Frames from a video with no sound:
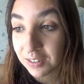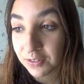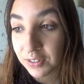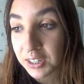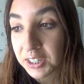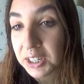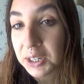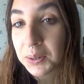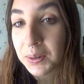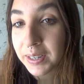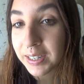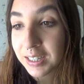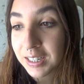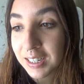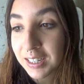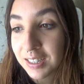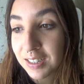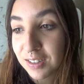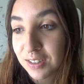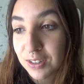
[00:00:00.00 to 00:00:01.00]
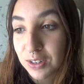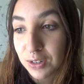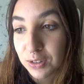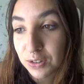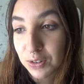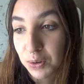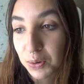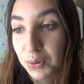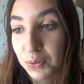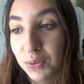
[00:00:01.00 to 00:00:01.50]
and video ideas.
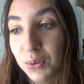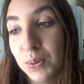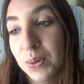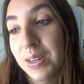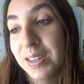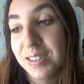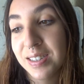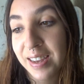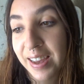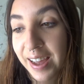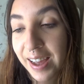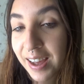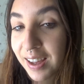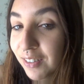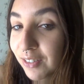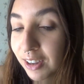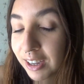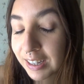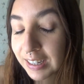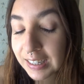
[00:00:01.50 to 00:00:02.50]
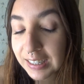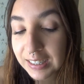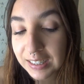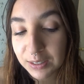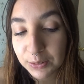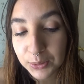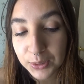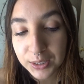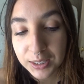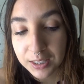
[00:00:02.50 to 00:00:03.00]
So if you guys have any,
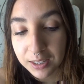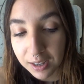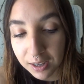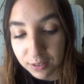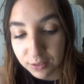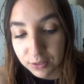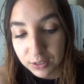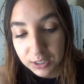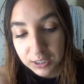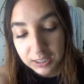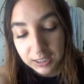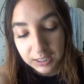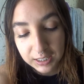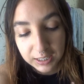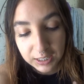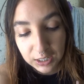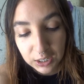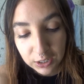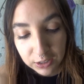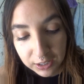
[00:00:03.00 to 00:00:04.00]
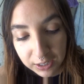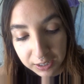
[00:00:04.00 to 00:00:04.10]
I'd love to hear